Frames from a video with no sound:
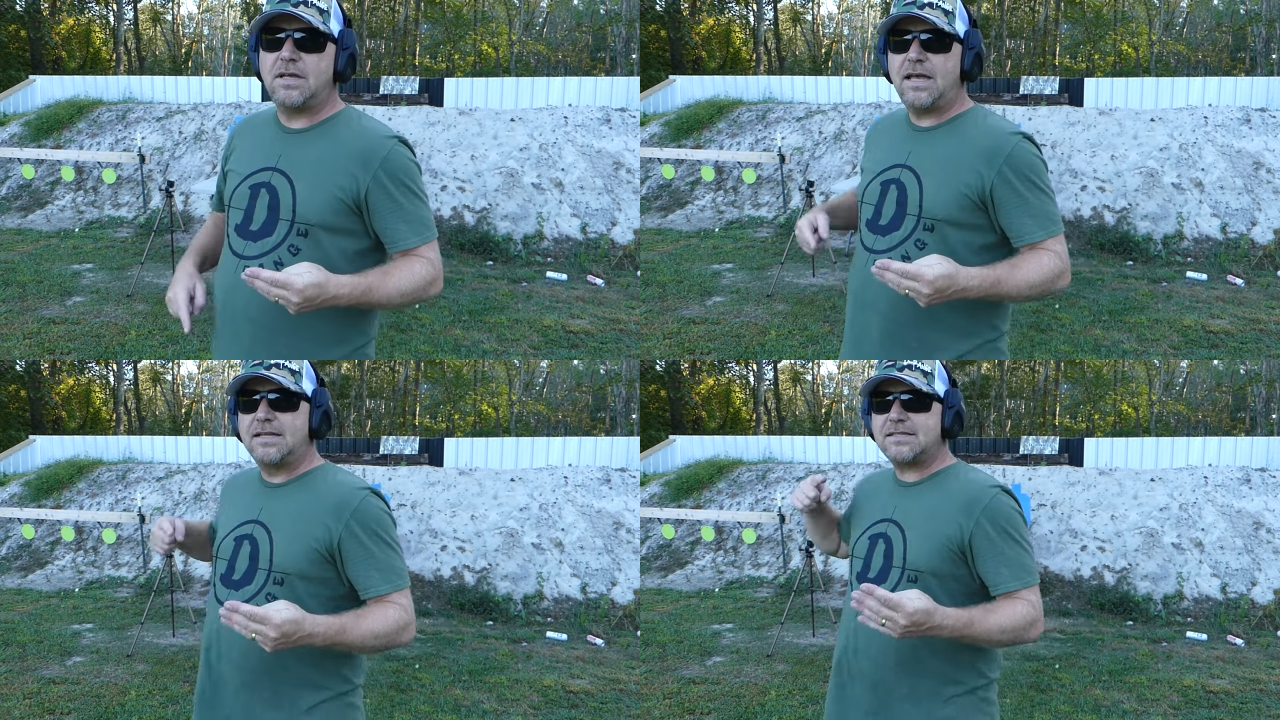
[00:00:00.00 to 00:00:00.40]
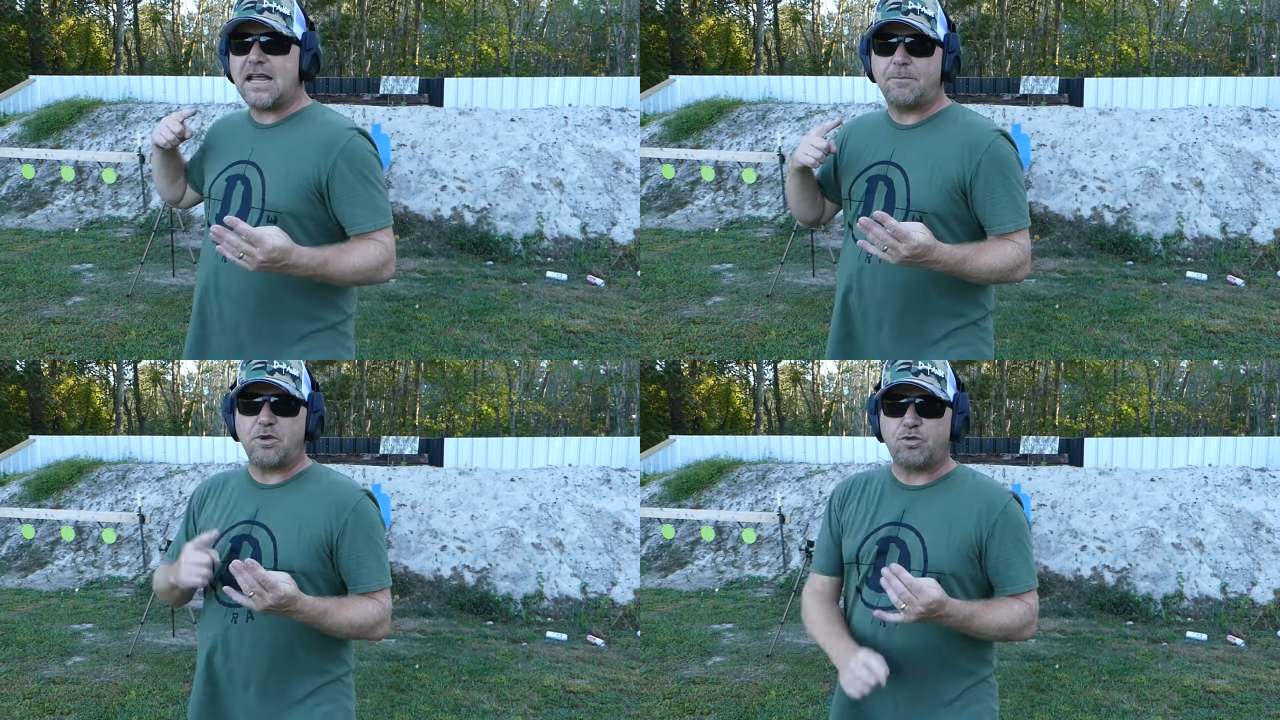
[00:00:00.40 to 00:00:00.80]
It has
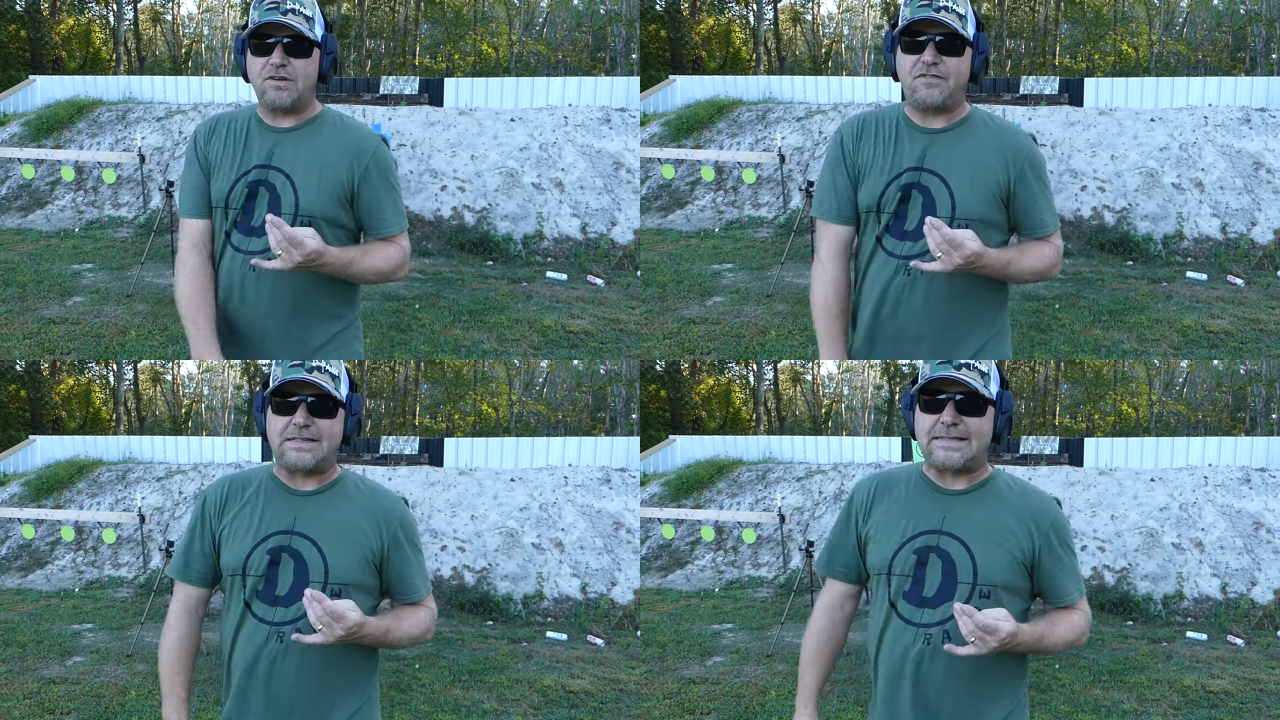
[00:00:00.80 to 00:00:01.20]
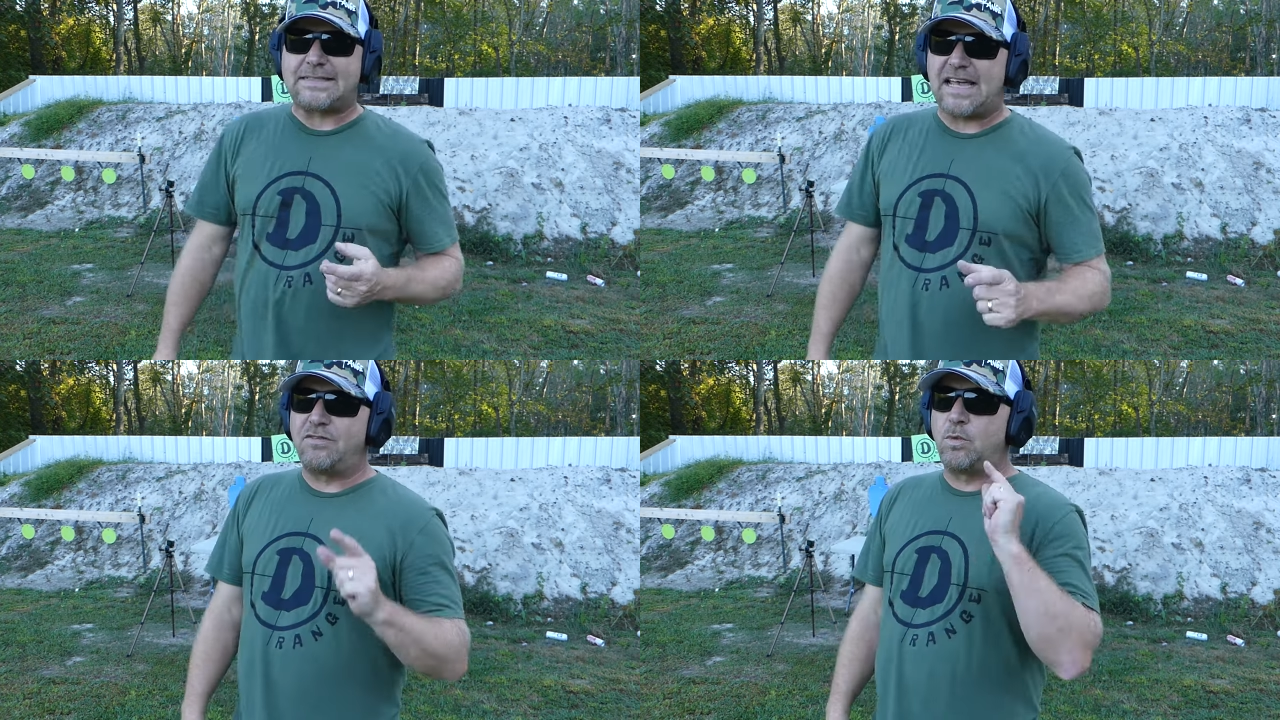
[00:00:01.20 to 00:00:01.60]
stopped a
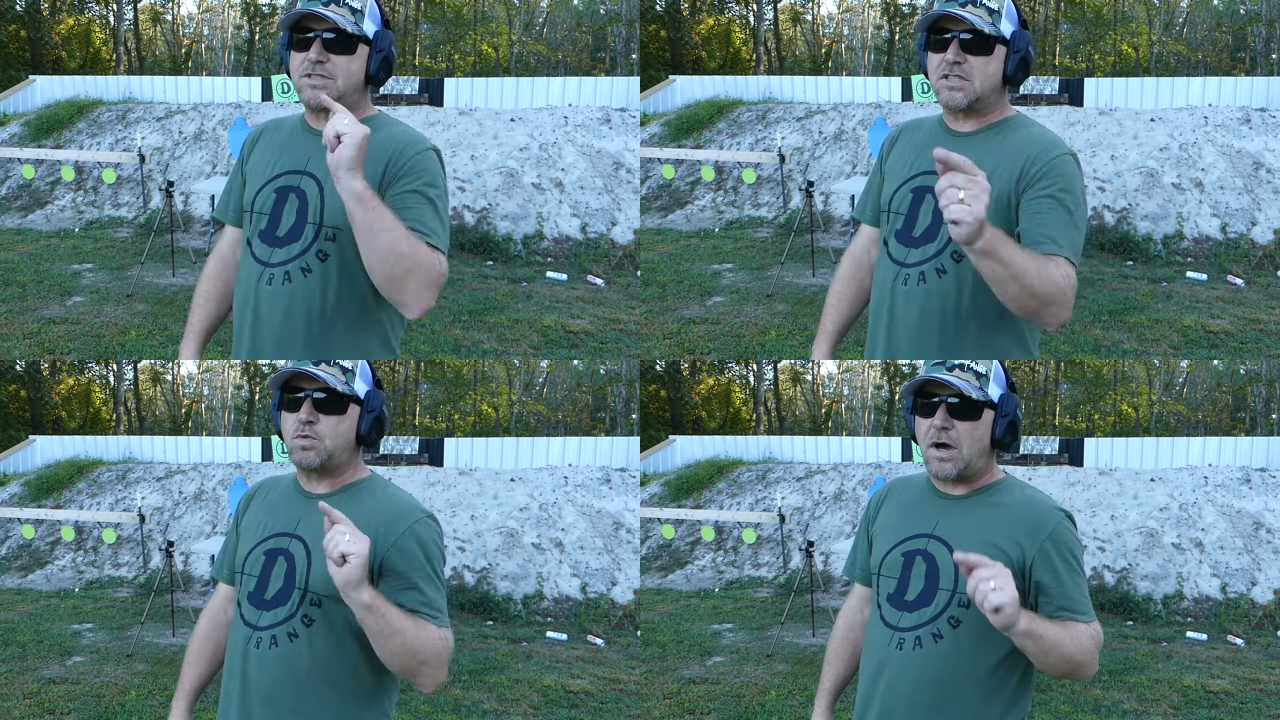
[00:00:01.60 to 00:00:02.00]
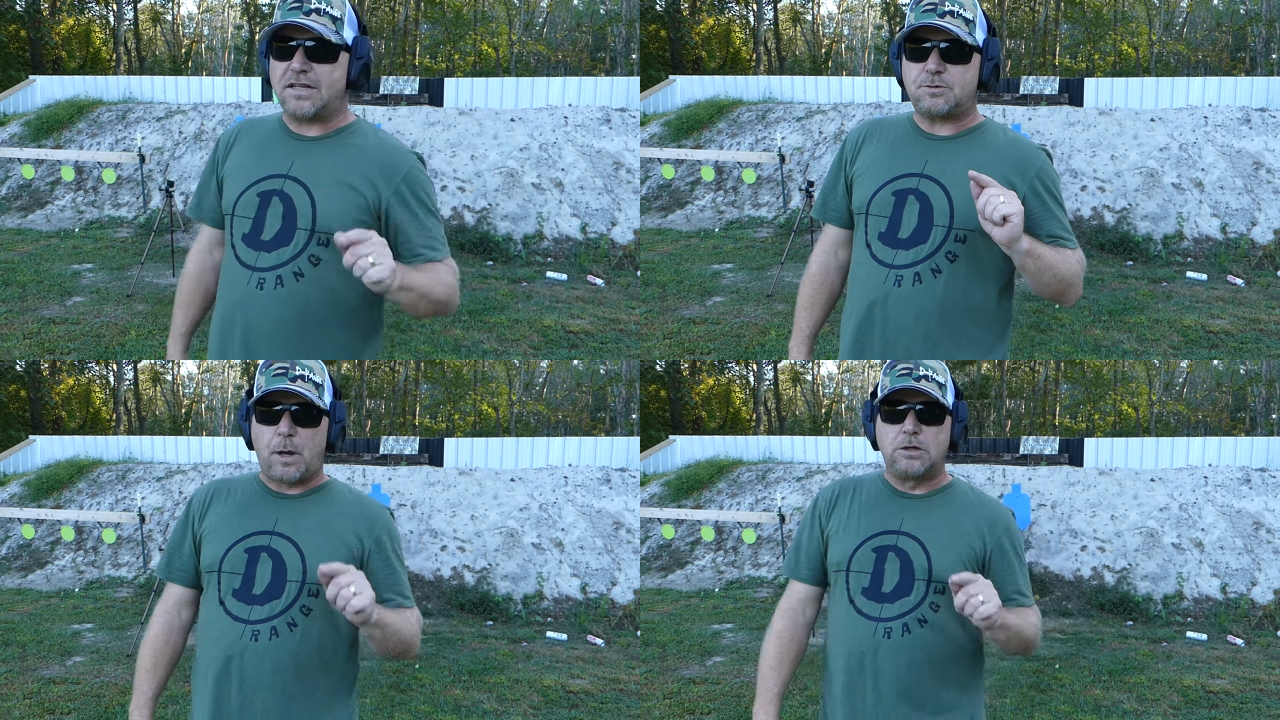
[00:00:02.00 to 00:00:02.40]
357, which is what
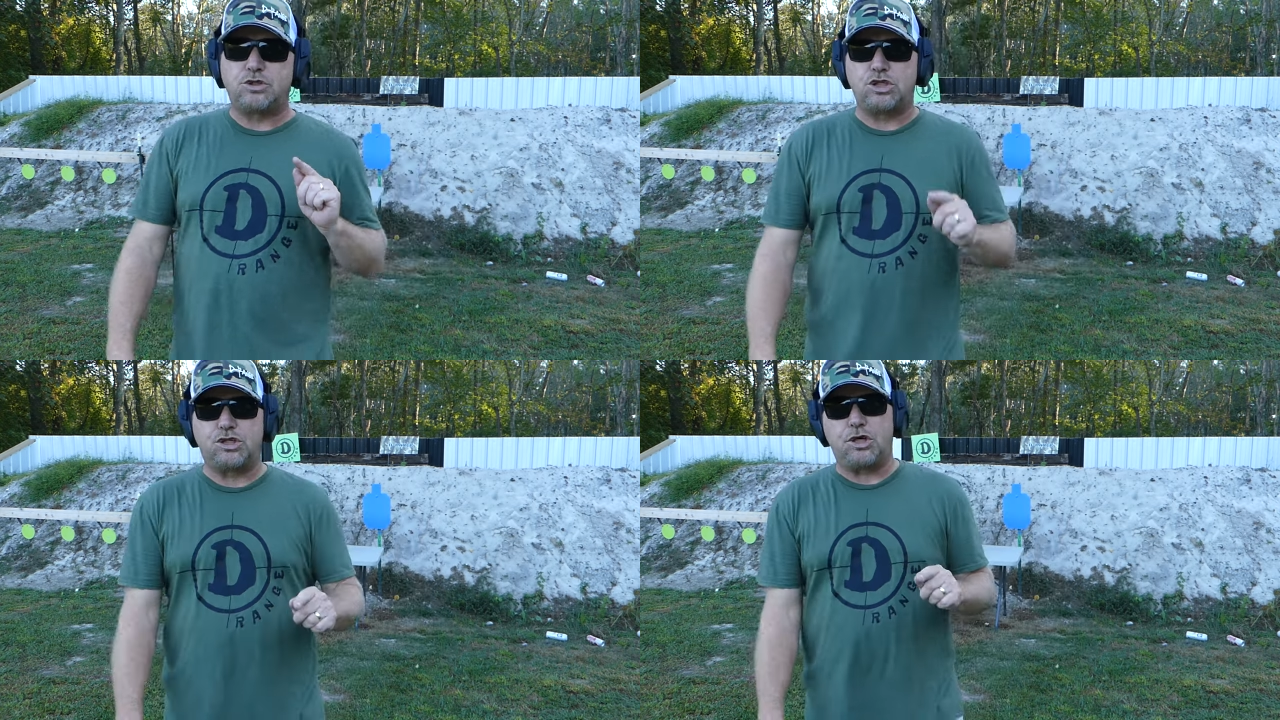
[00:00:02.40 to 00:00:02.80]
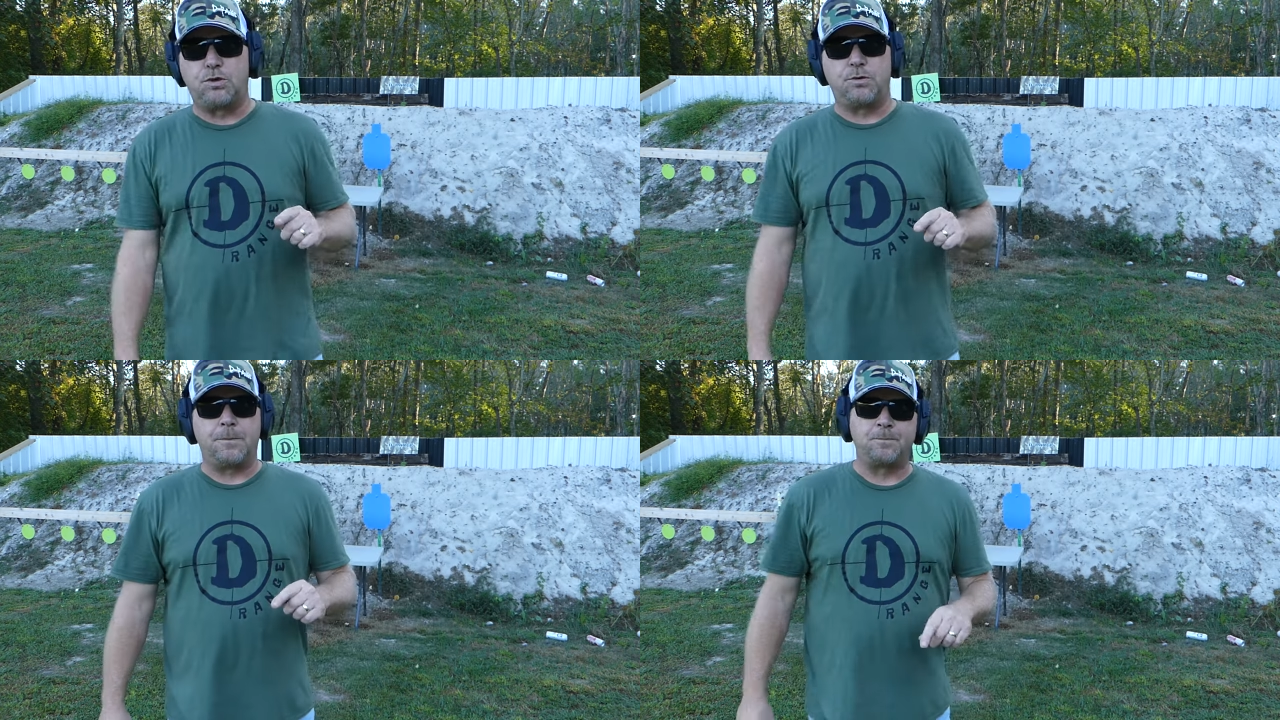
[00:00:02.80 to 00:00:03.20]
it's supposed to
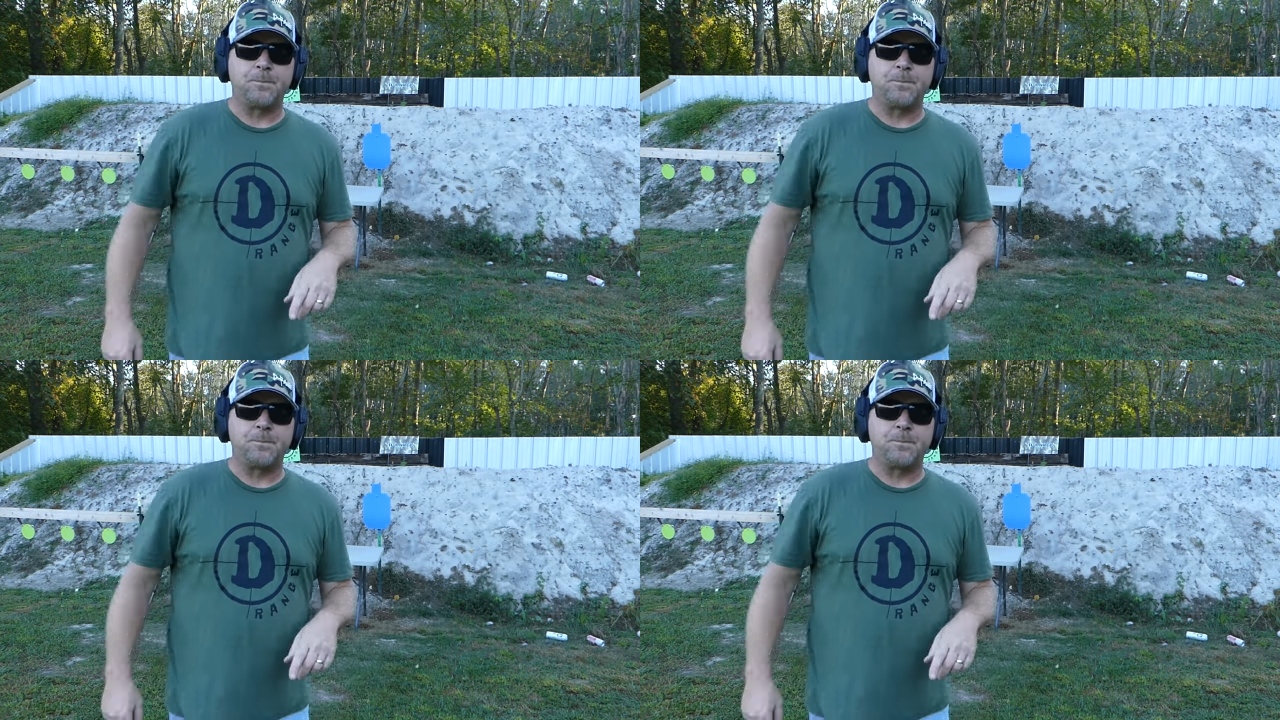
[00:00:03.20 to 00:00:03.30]
do.